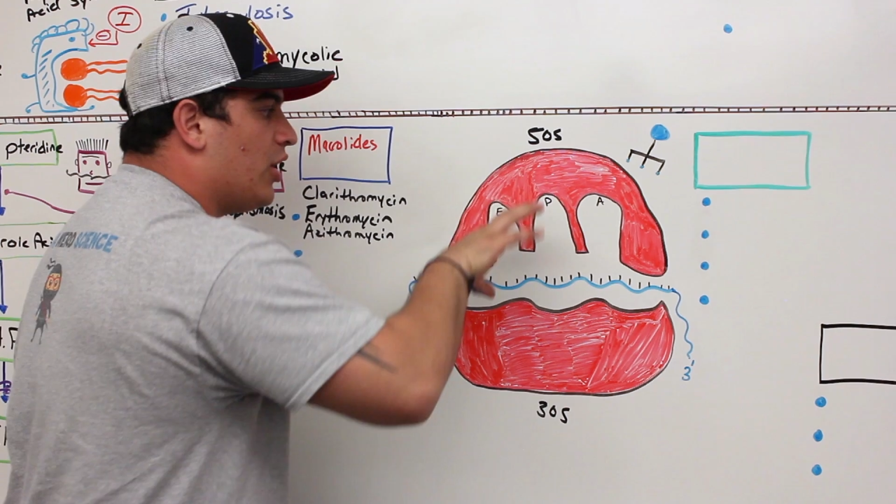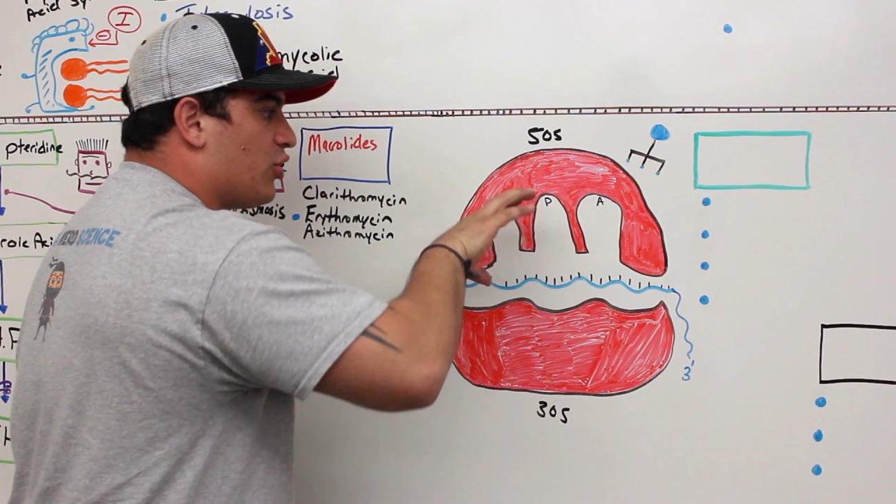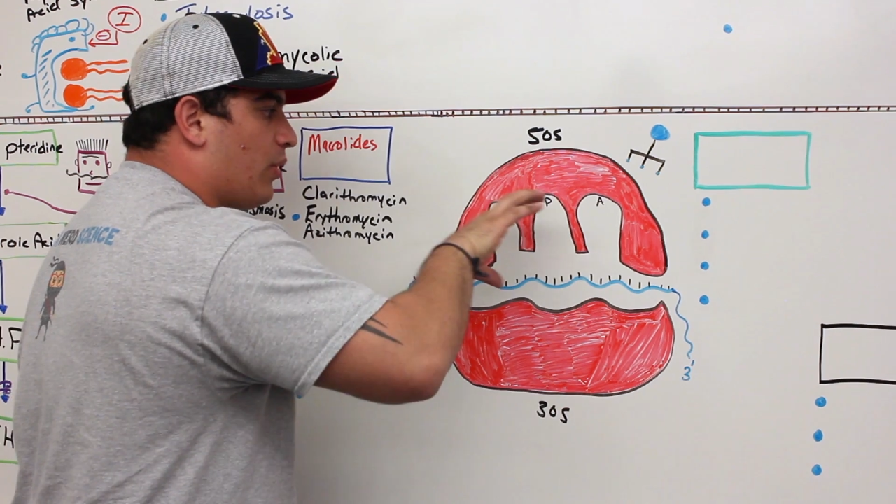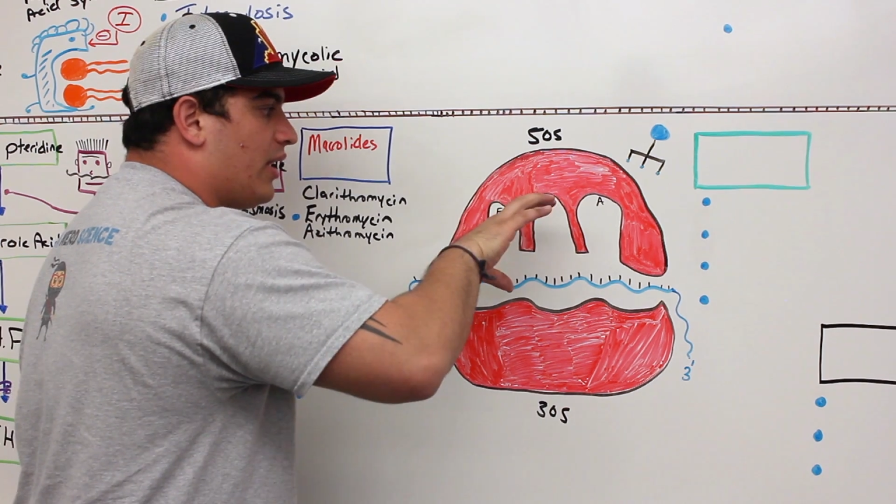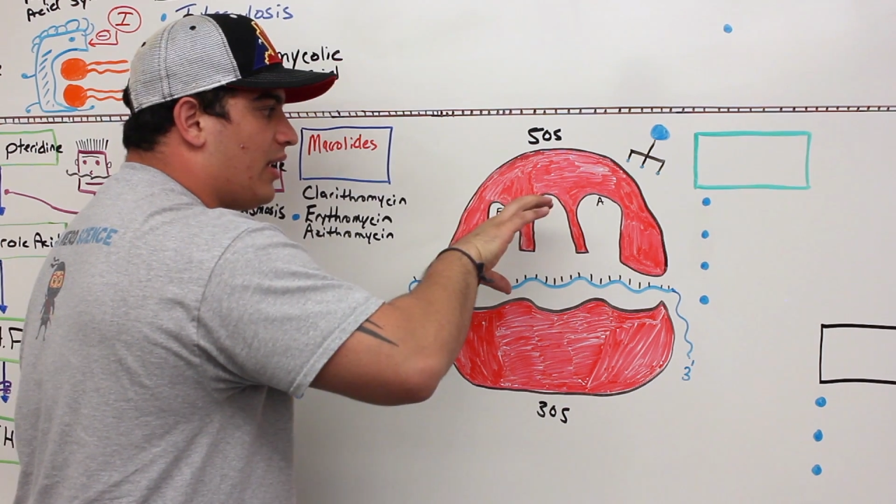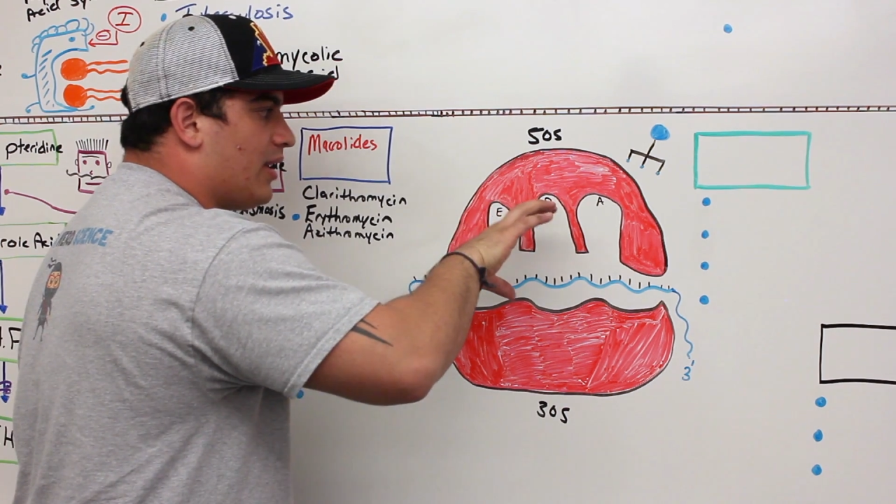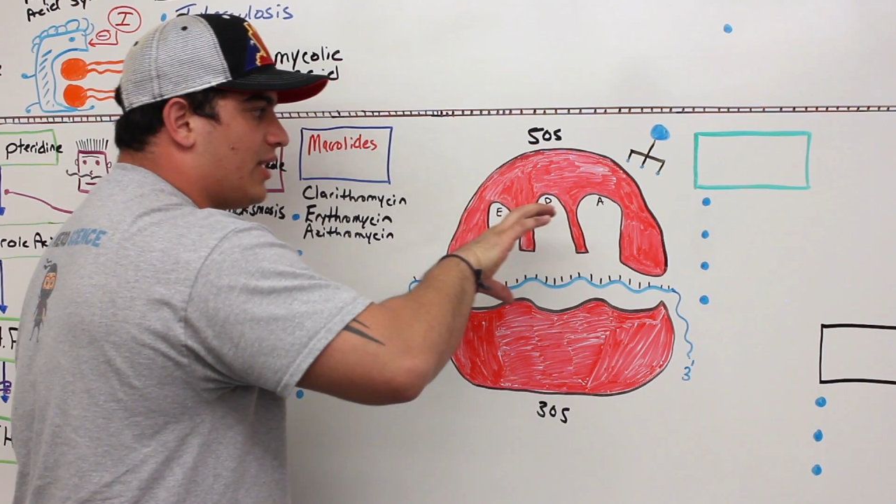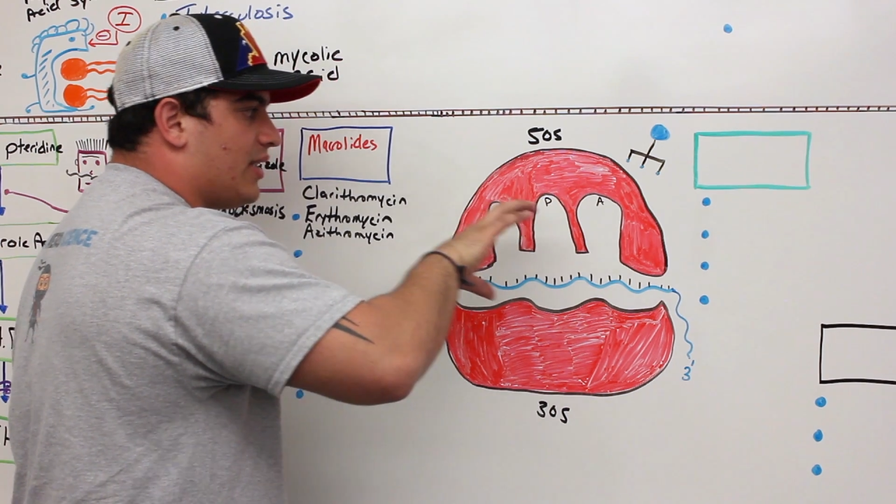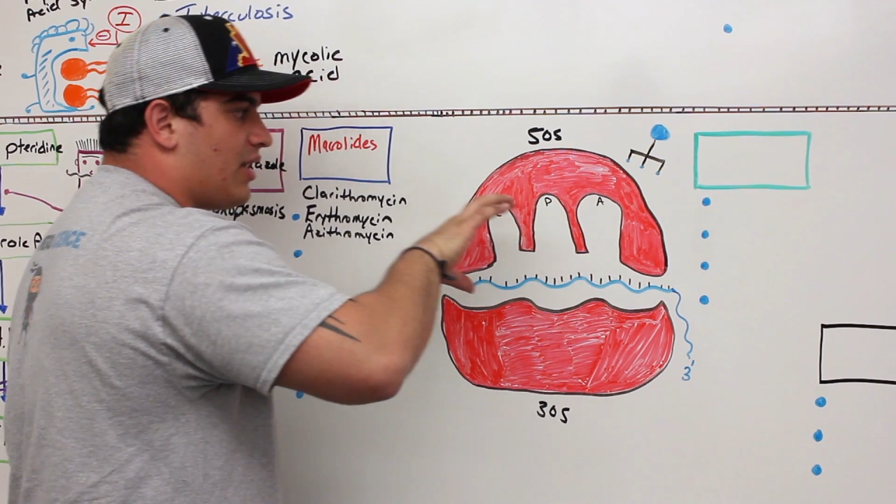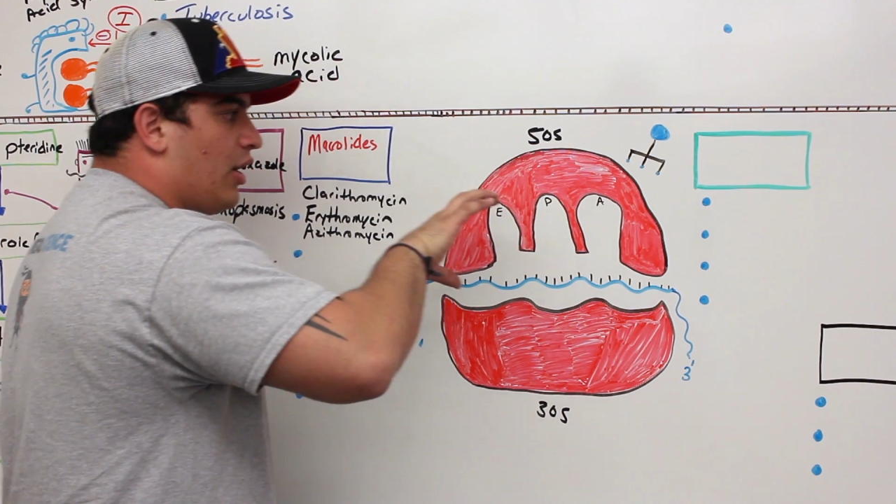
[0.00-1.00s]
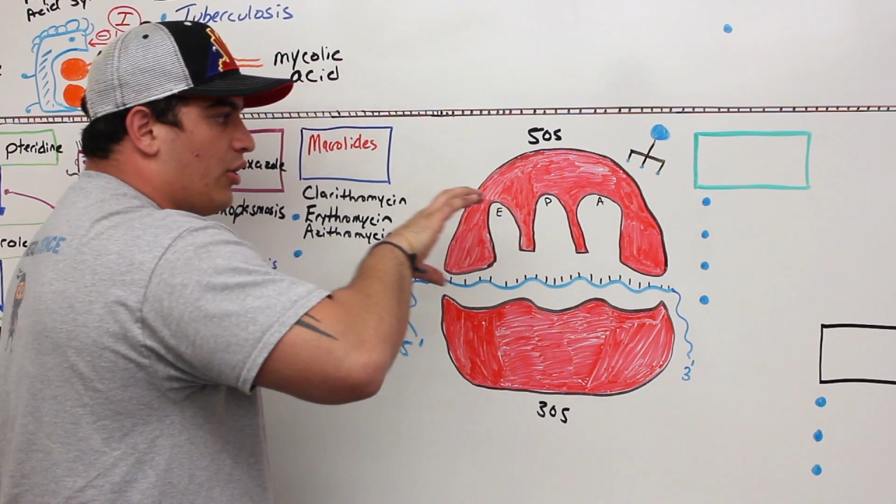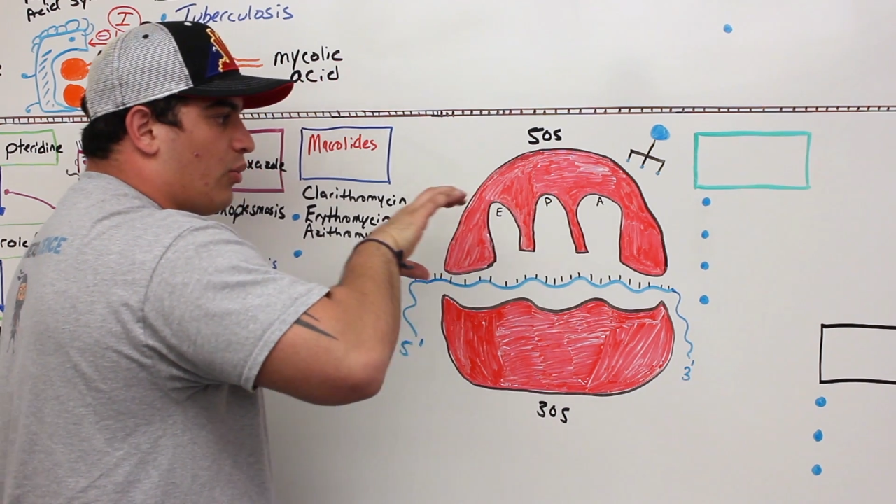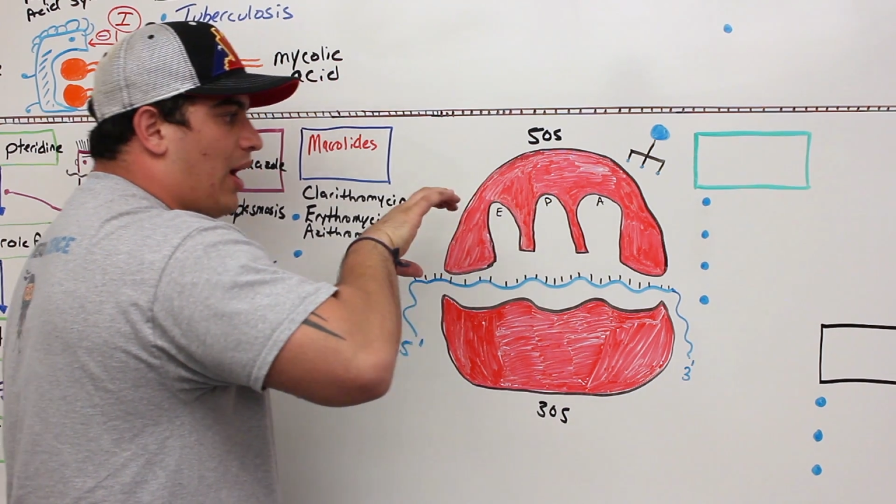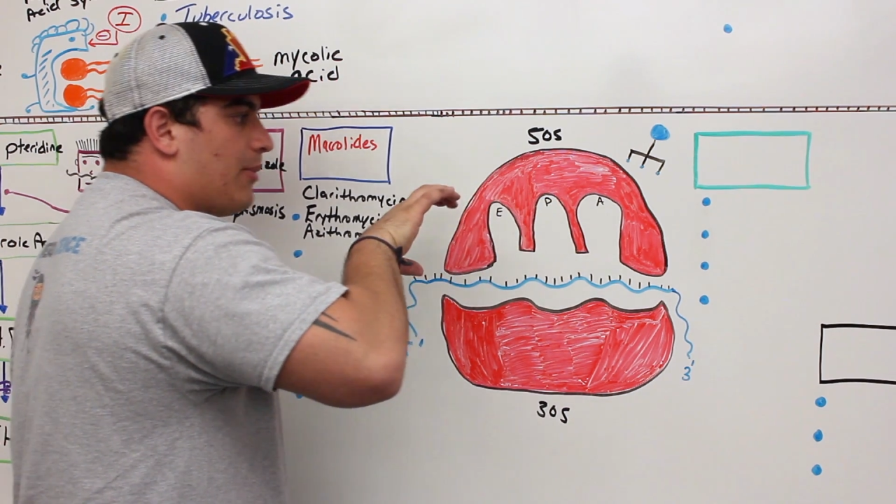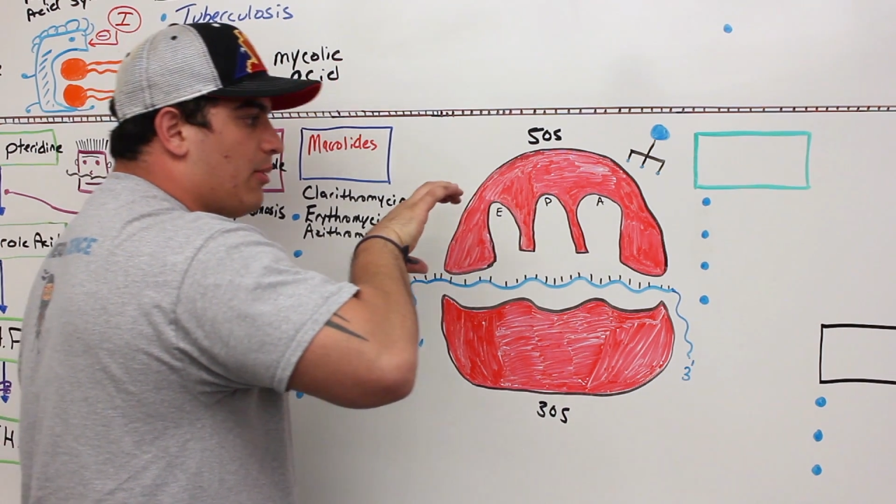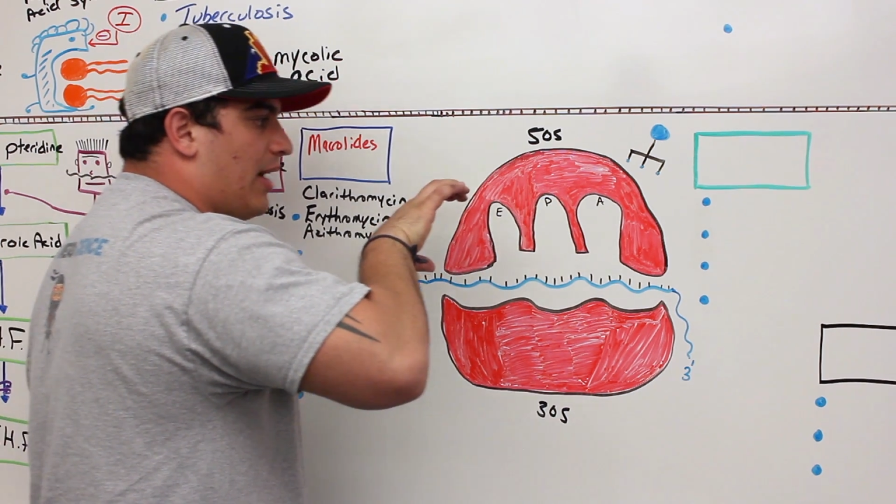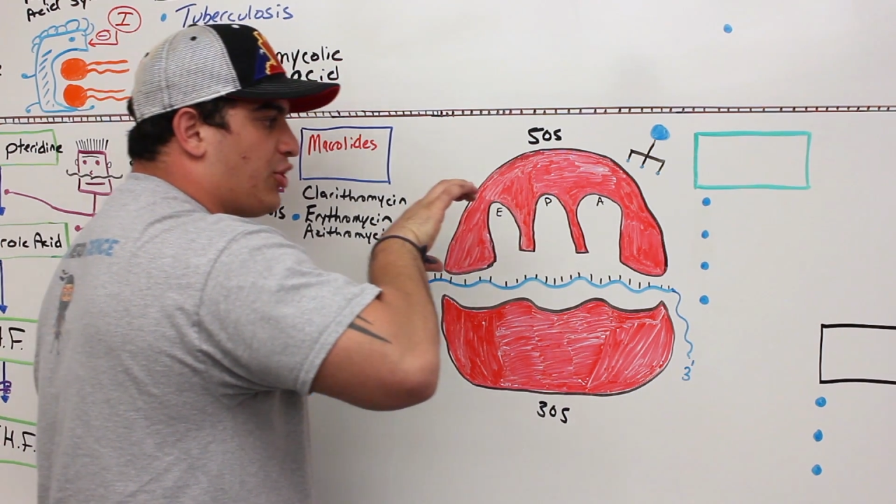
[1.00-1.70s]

So what it does is, the ribosome